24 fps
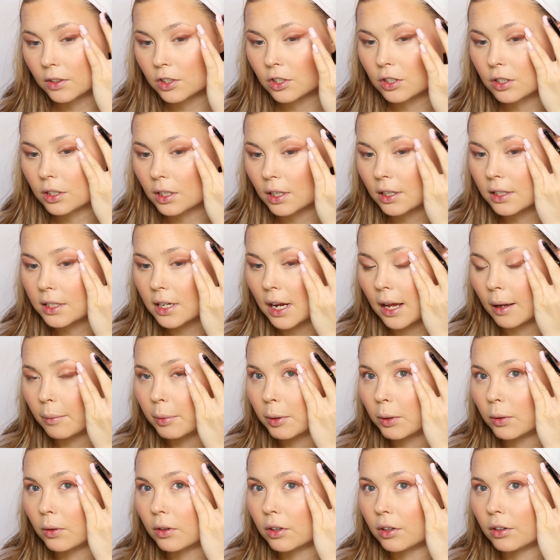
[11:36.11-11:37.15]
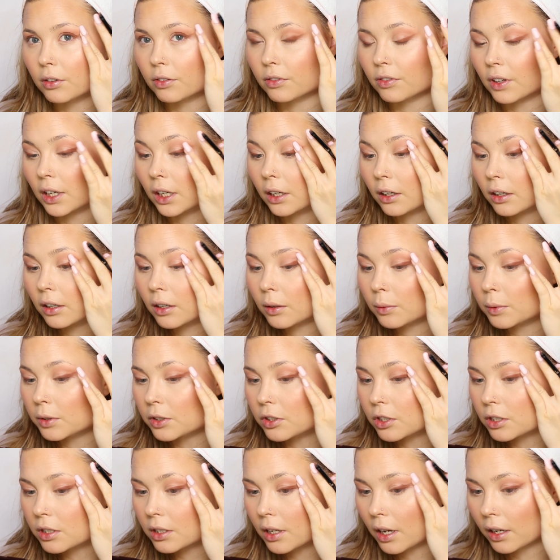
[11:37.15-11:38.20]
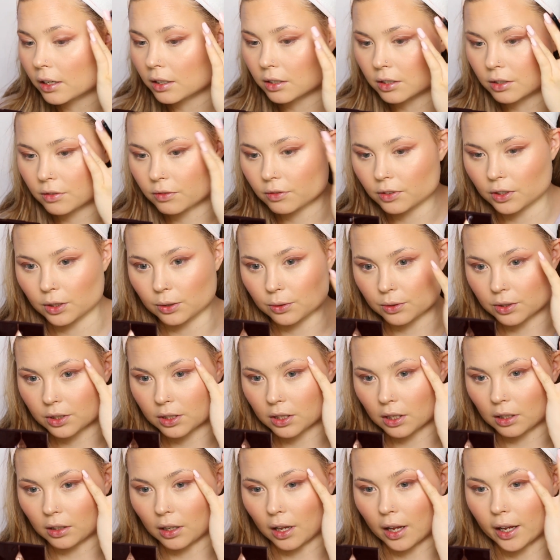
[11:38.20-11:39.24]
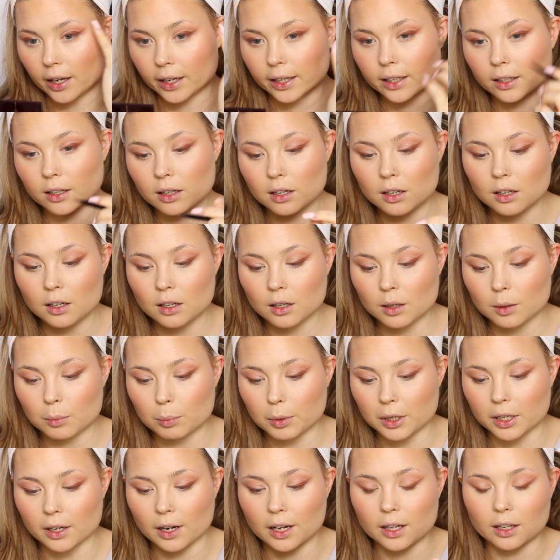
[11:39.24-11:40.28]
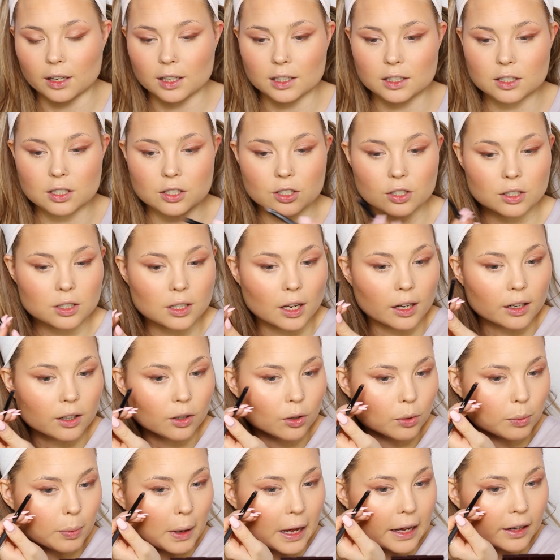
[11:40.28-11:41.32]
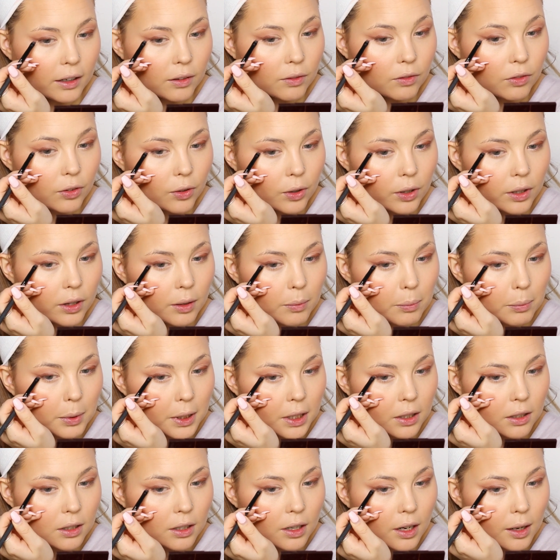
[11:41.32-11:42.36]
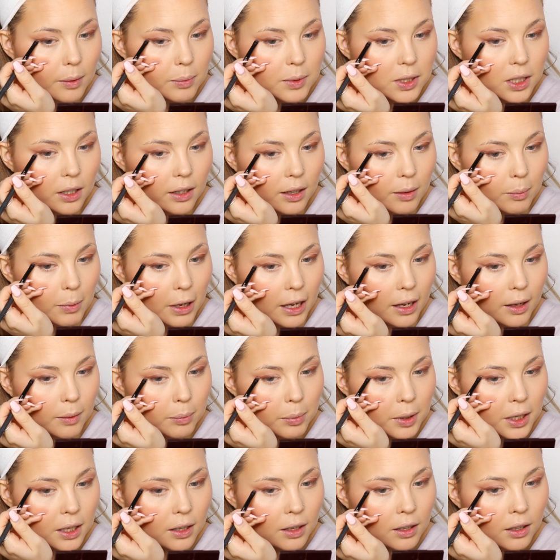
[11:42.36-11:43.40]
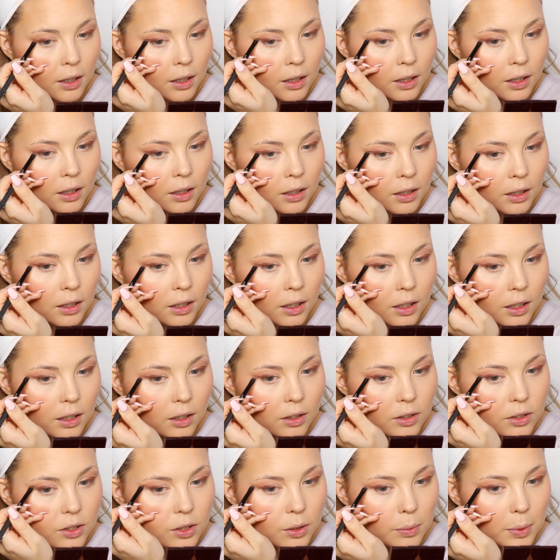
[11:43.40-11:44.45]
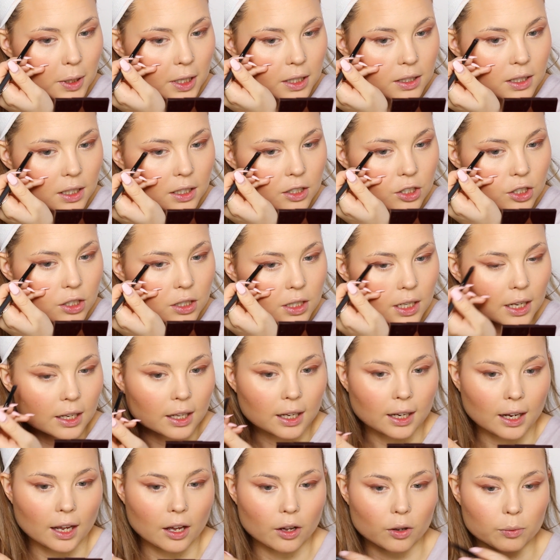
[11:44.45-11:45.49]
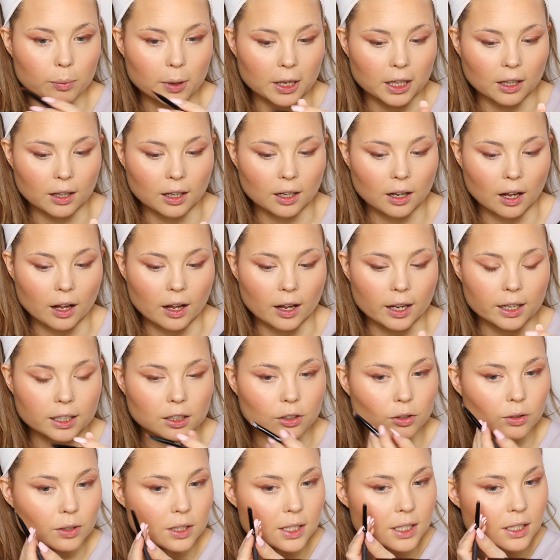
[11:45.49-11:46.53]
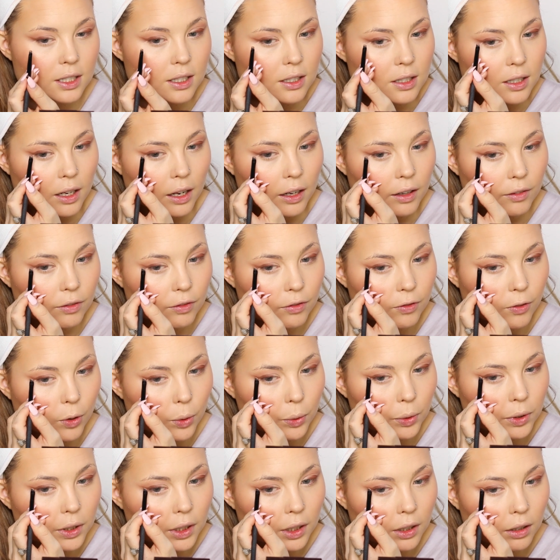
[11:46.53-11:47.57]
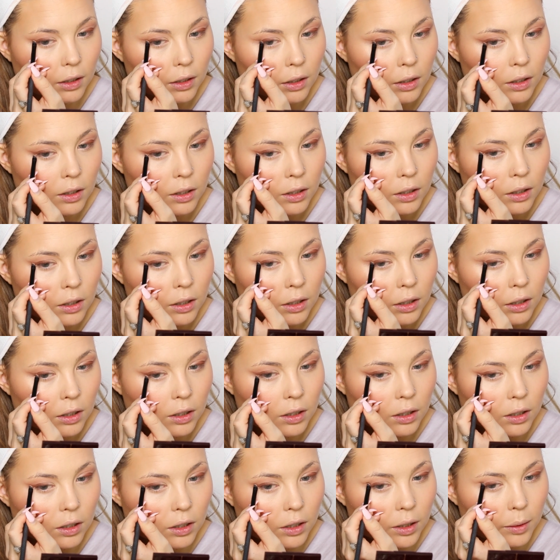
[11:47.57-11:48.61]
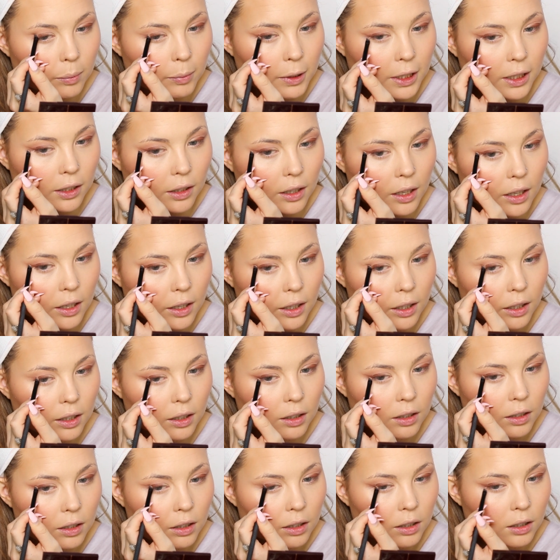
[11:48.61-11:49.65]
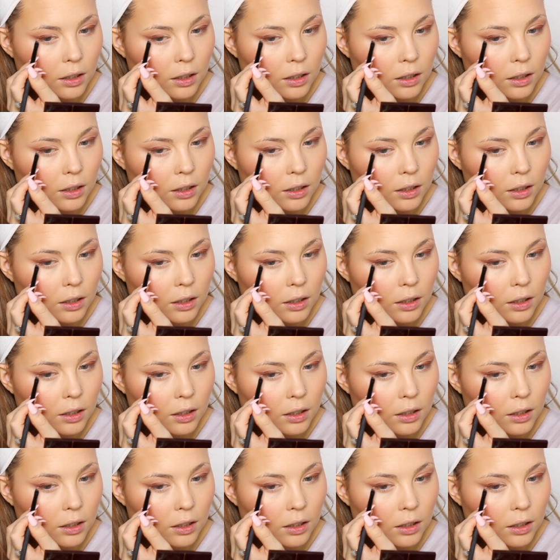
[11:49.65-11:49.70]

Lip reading: Even just like tapping with your finger will just kind of diffuse the line, but I like to just kind of go back and forth and build it up till I'm happy, and also pay attention to like how my like eye crease is kind of folding on my line.